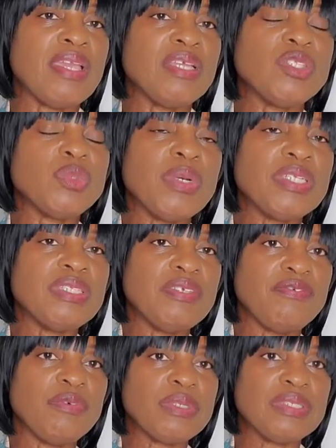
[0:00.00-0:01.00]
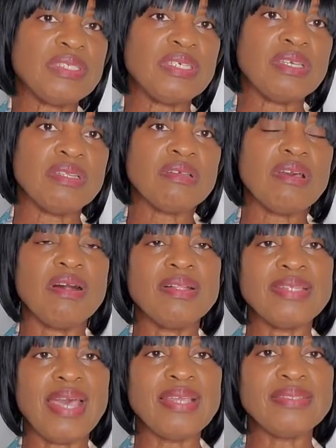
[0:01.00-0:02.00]
in 2014 called
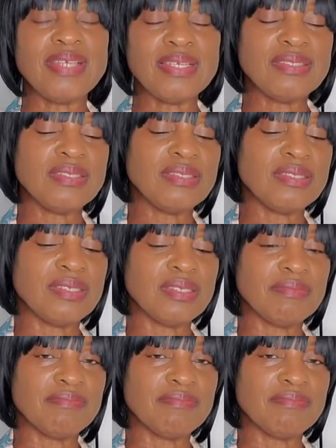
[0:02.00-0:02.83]
Identity.